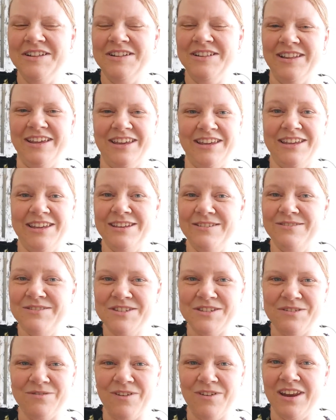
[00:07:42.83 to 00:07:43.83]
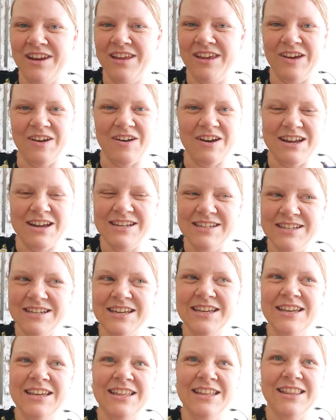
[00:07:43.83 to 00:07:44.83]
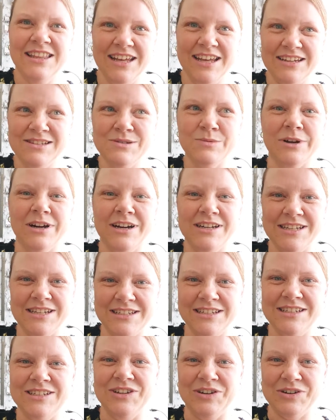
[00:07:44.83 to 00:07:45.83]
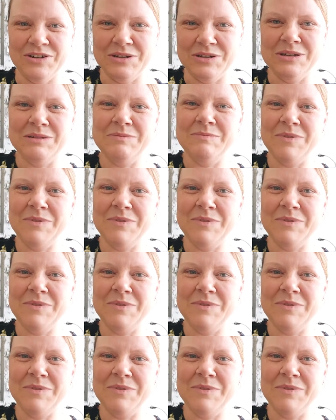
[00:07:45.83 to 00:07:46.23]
like gifts of any kind, that is where I tend to go